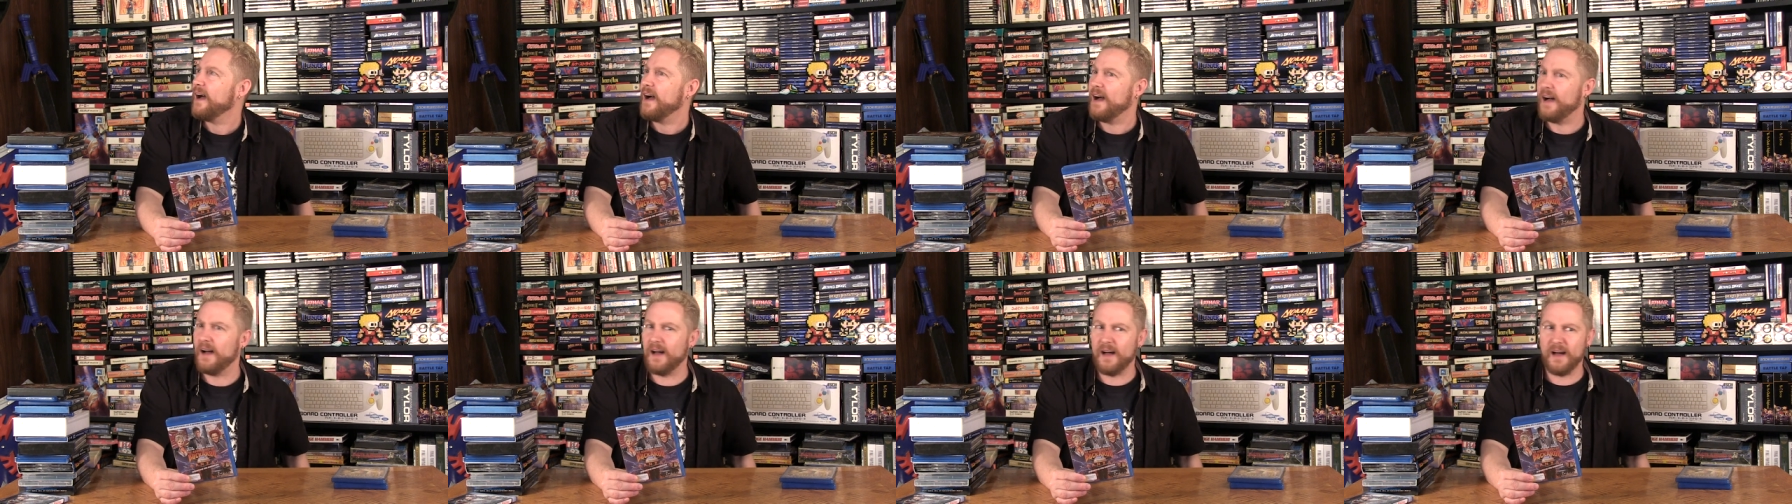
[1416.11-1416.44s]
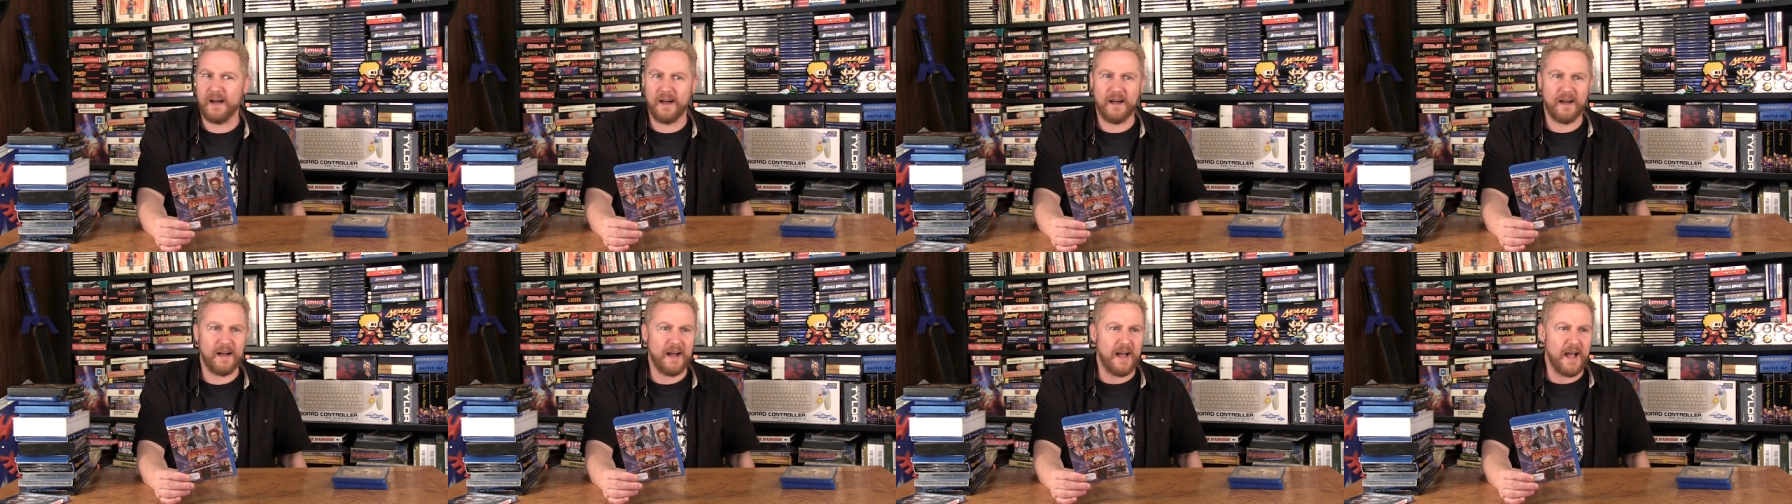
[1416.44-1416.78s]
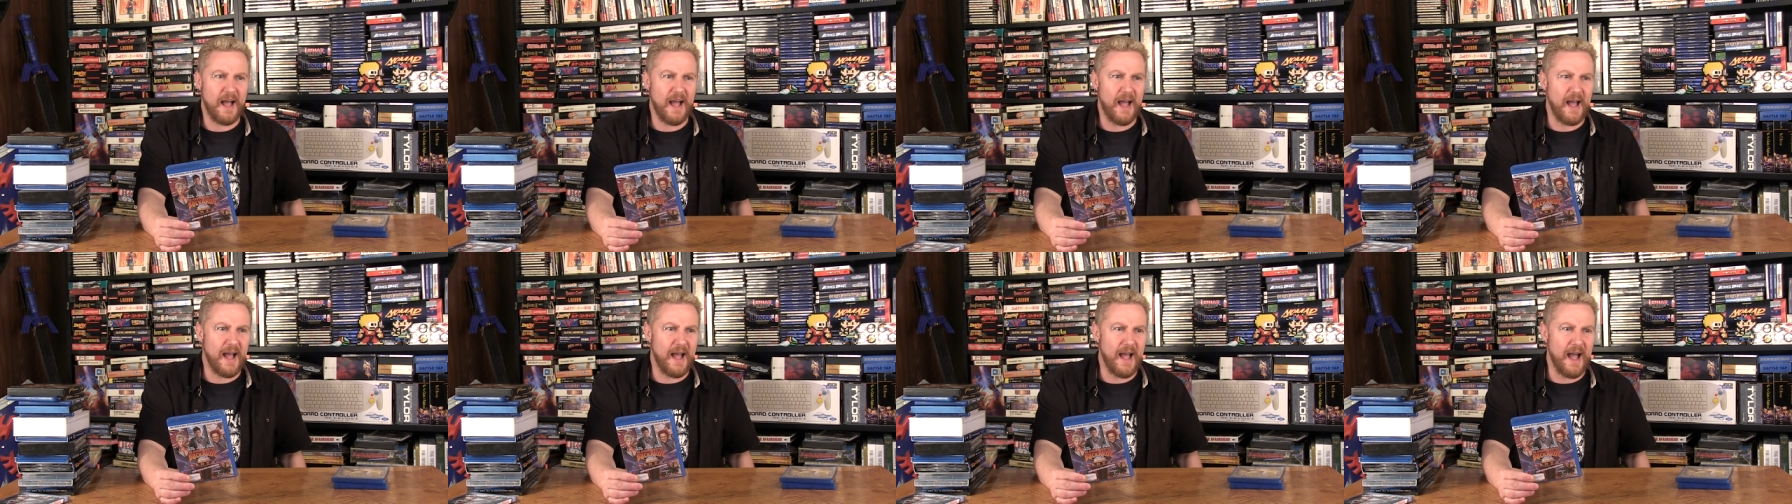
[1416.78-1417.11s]
uh,
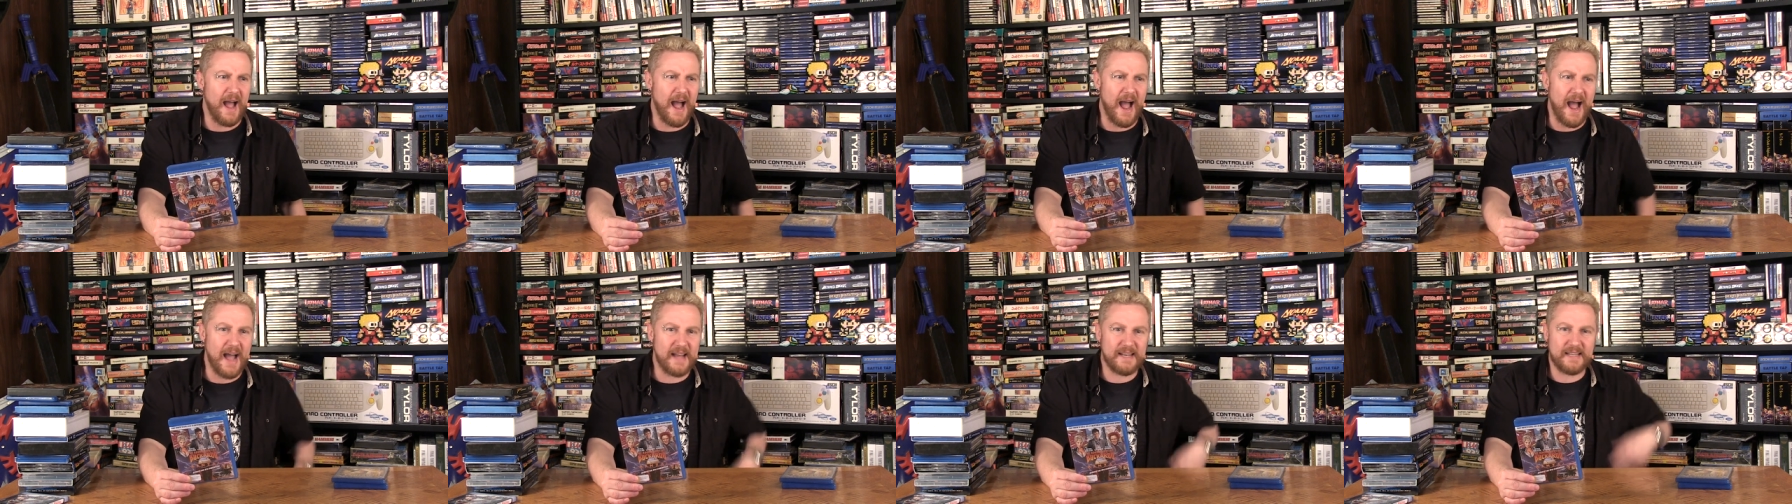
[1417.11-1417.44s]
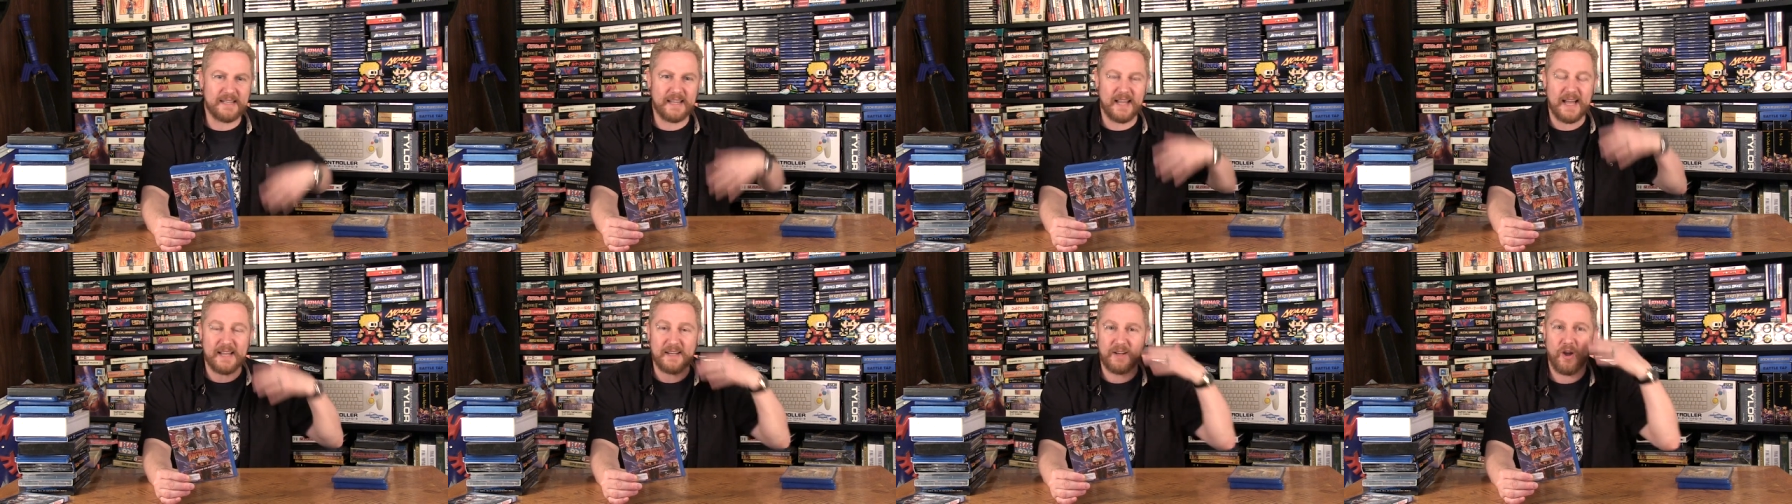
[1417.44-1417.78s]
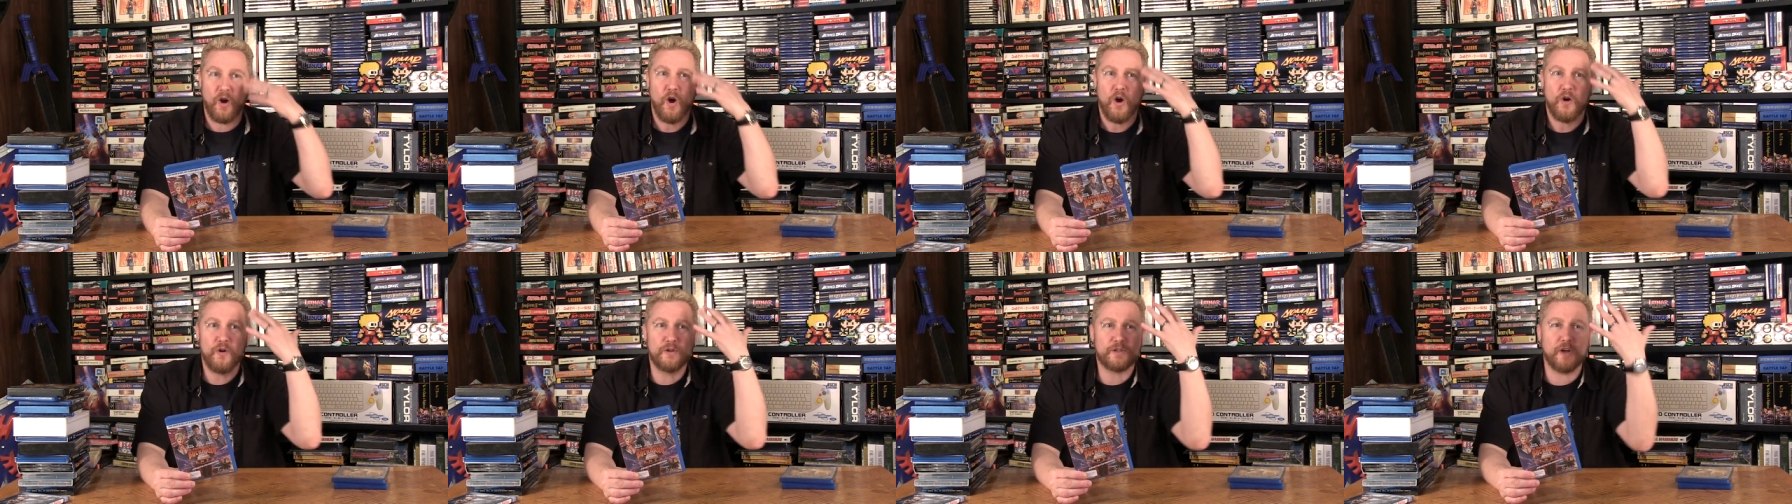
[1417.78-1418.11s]
and you
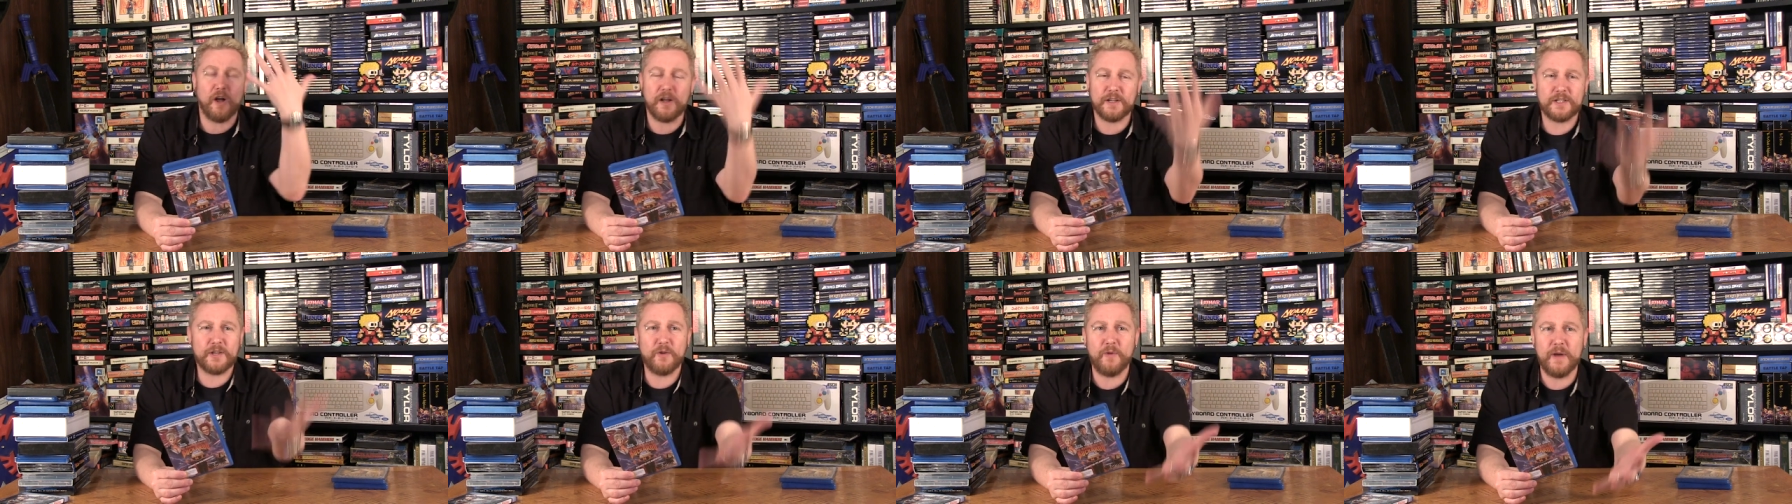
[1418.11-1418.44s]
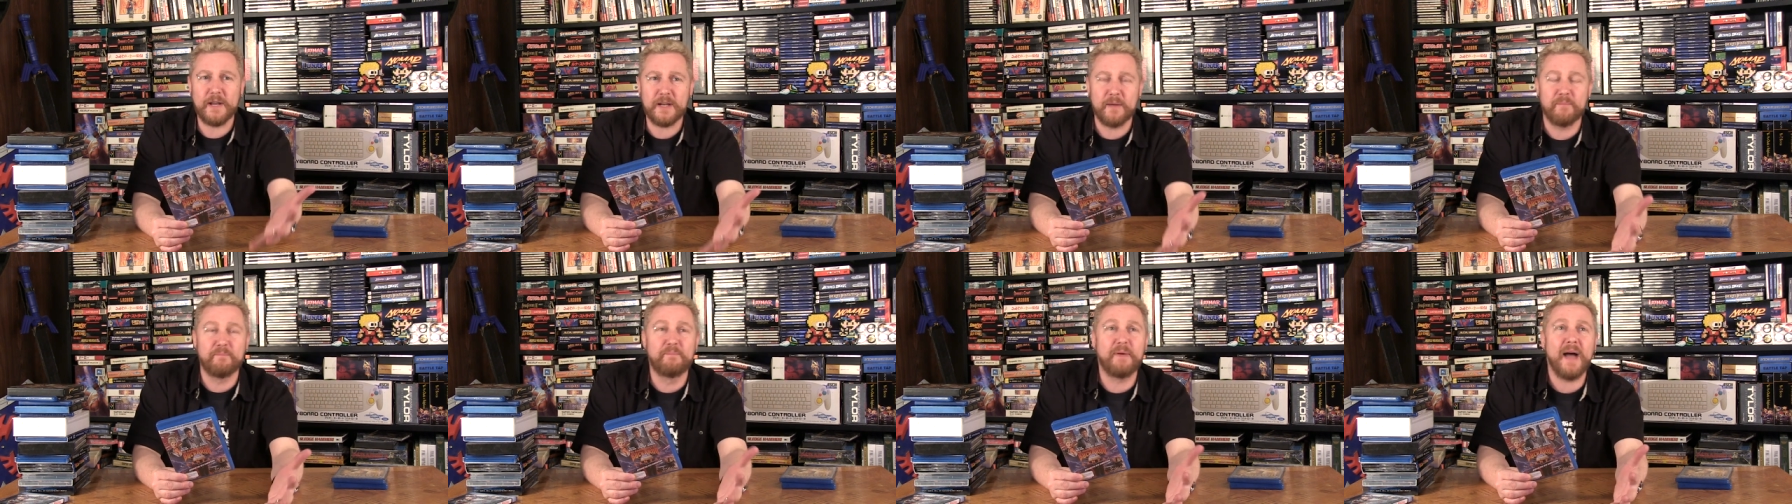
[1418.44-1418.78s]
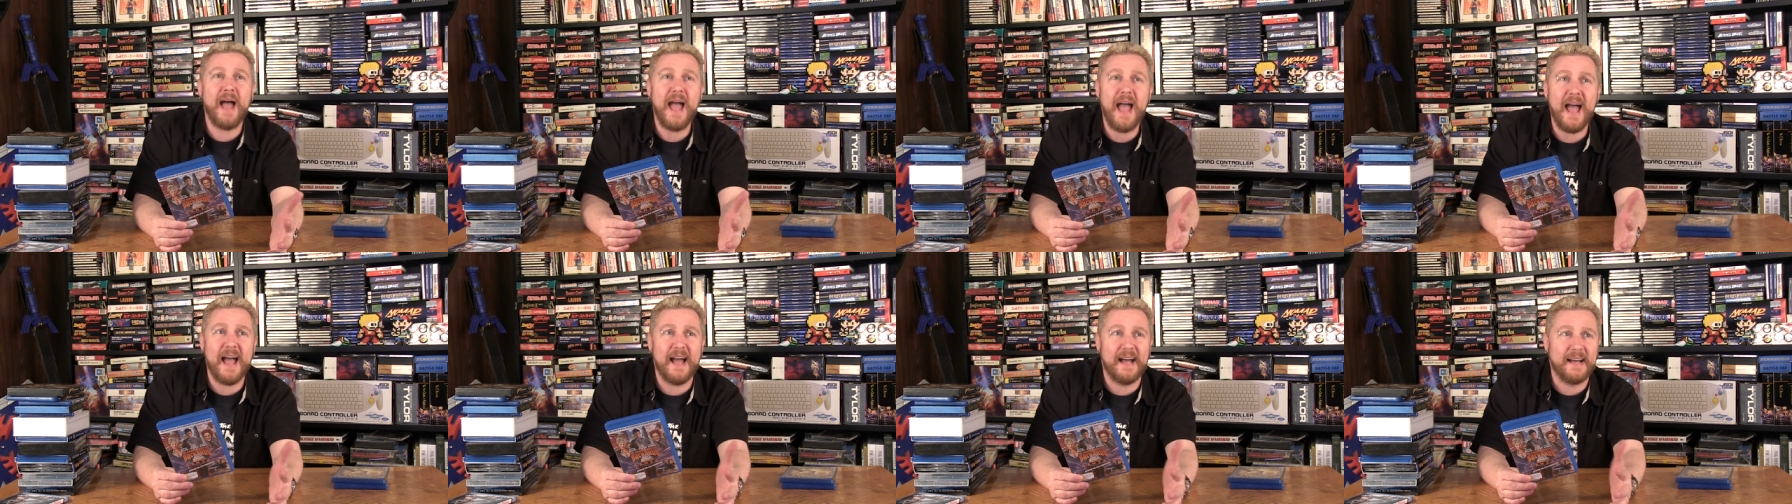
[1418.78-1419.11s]
know, who's also in a
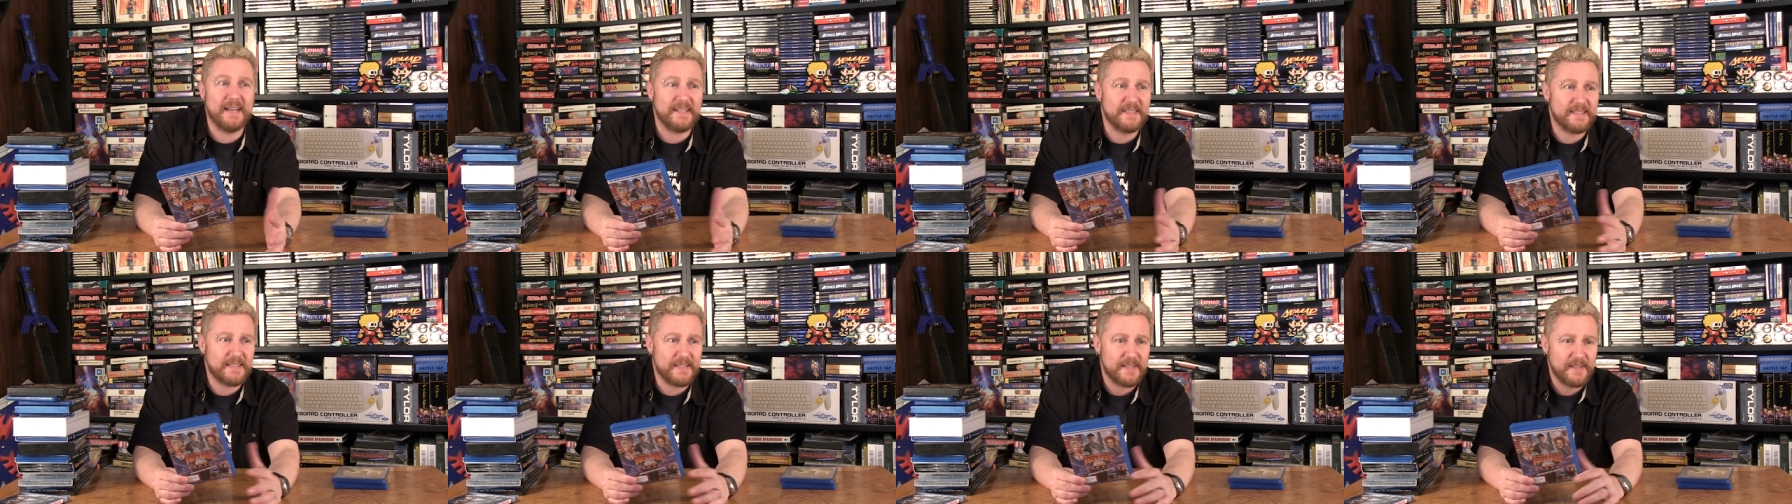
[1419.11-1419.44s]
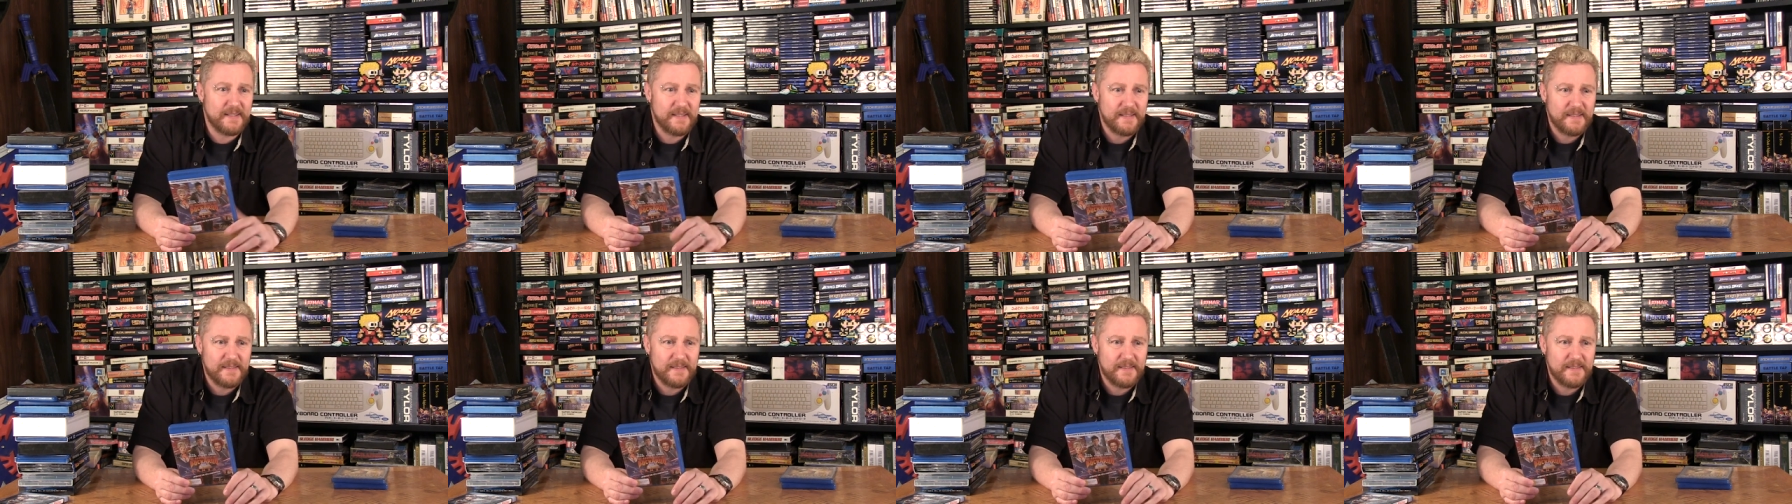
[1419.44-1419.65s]
band,